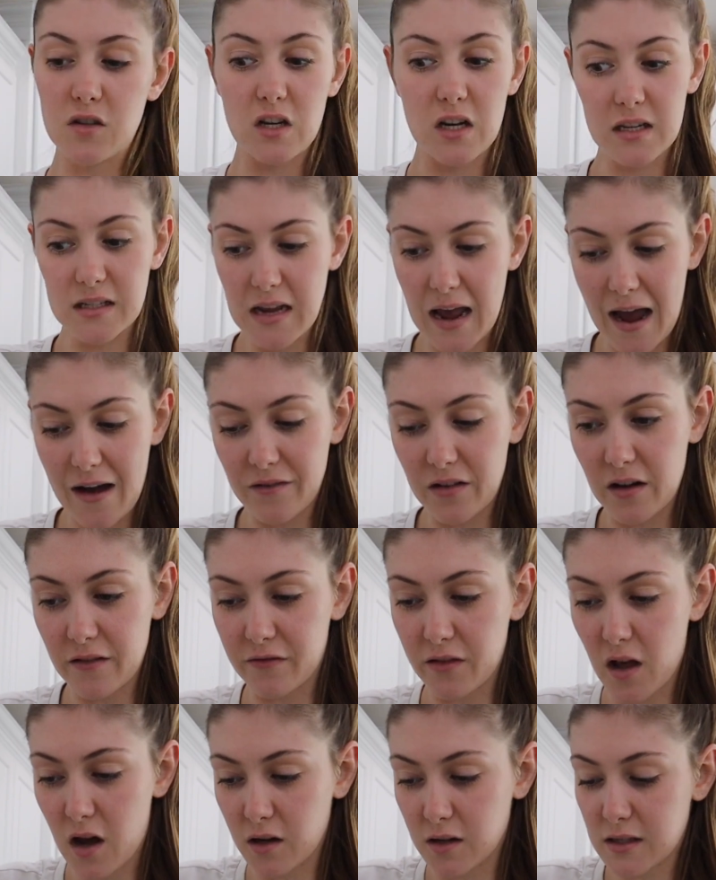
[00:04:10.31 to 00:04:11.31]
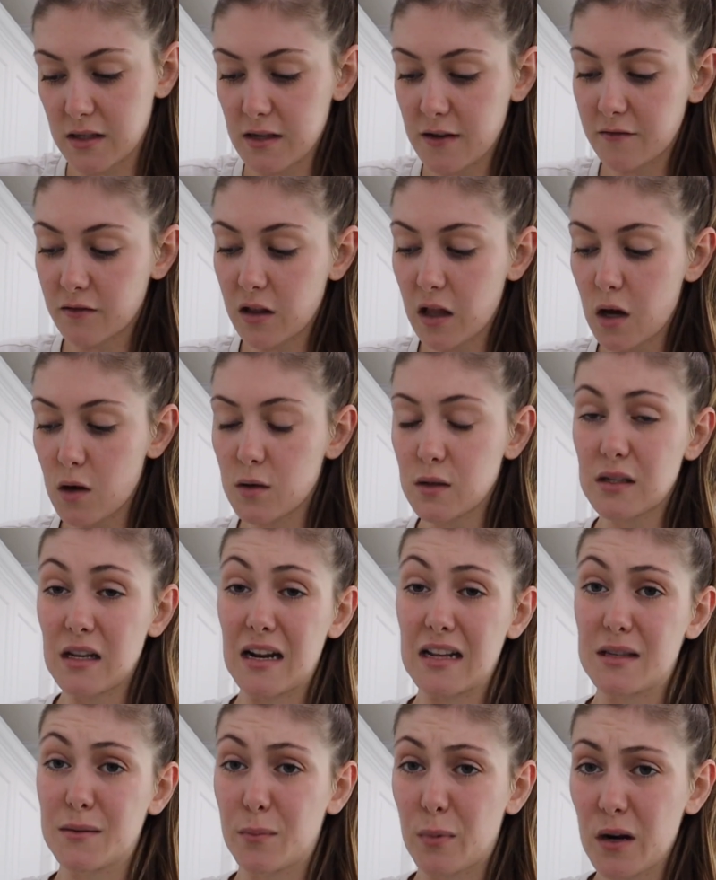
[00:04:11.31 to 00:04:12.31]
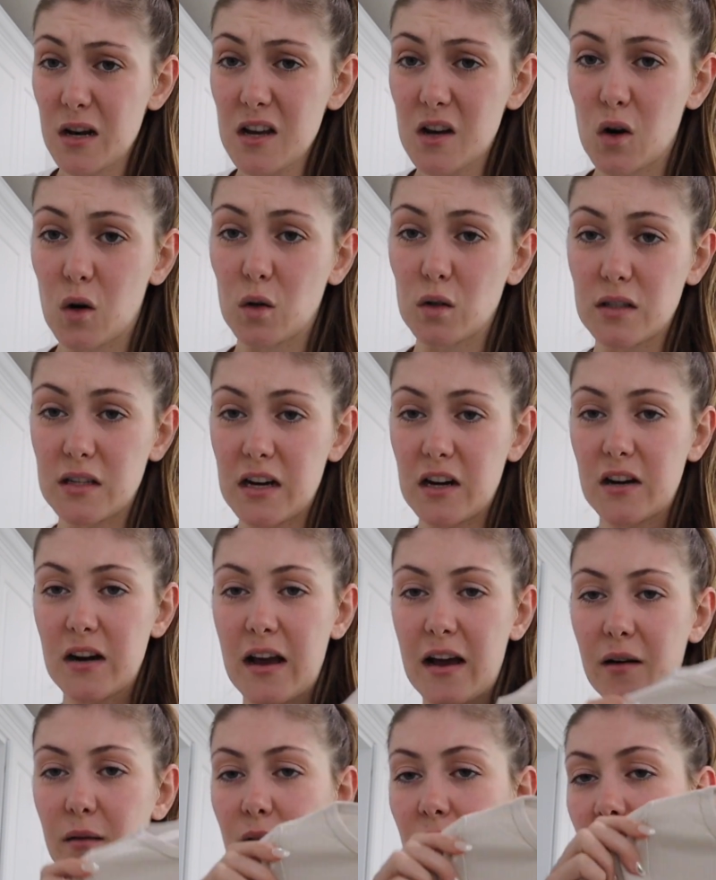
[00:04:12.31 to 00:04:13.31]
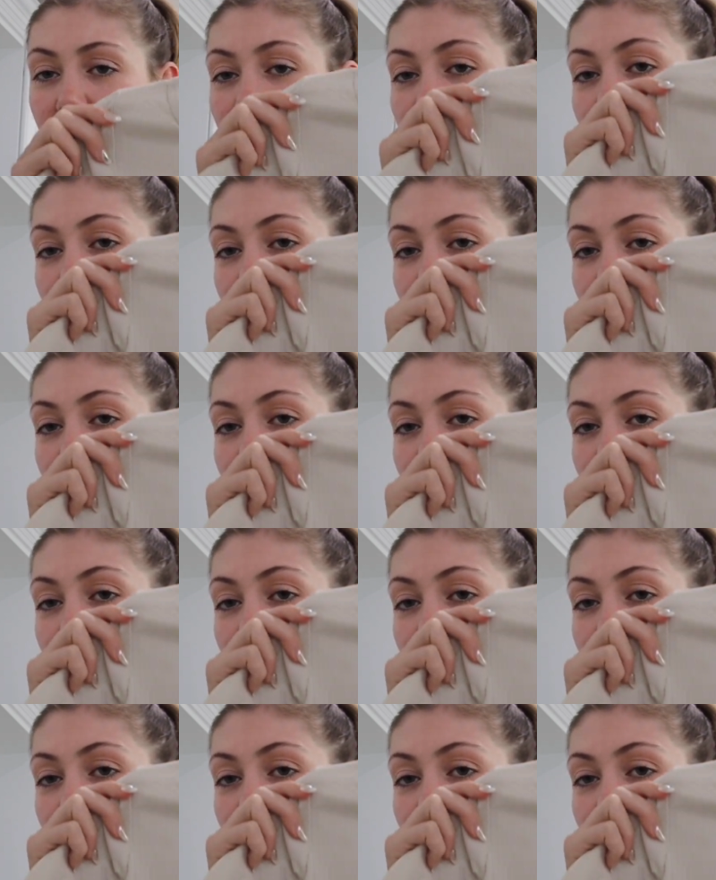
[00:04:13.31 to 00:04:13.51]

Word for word: She doesn't have enough long sleeve clothes and it's pretty cold here now